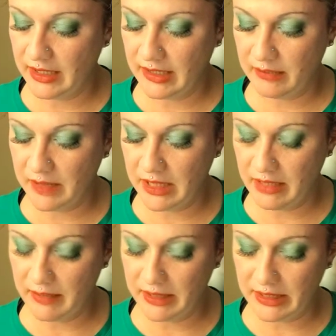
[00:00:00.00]
It can be
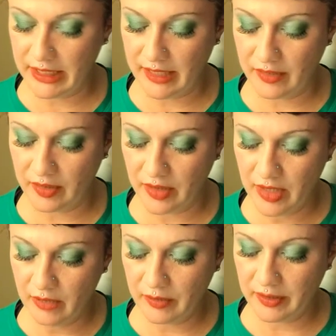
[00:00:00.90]
coming together
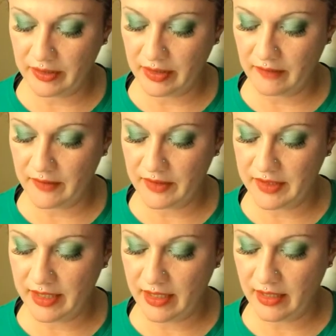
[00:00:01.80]
with the lovers
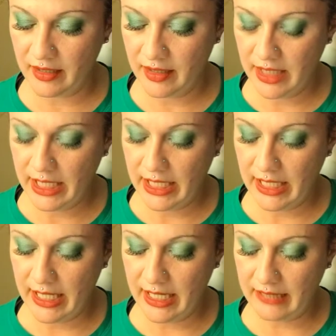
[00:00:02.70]
there
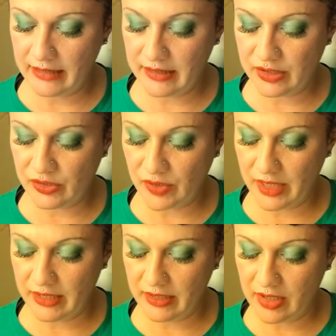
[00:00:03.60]
and the
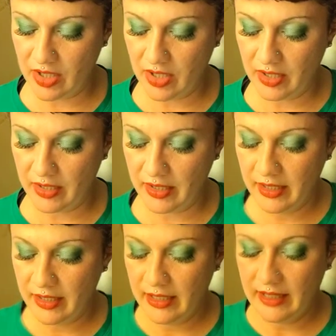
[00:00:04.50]
strength card
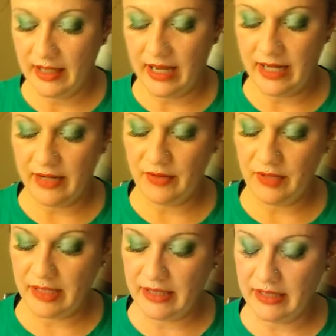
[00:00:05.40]
I oh
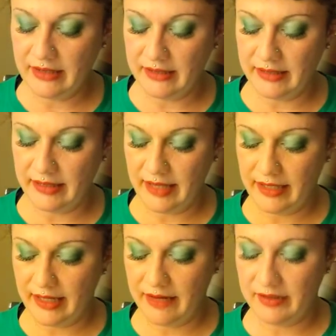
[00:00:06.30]
in this deck
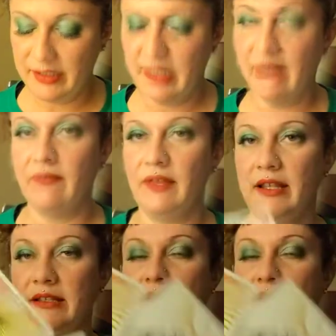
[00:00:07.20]
I always think of like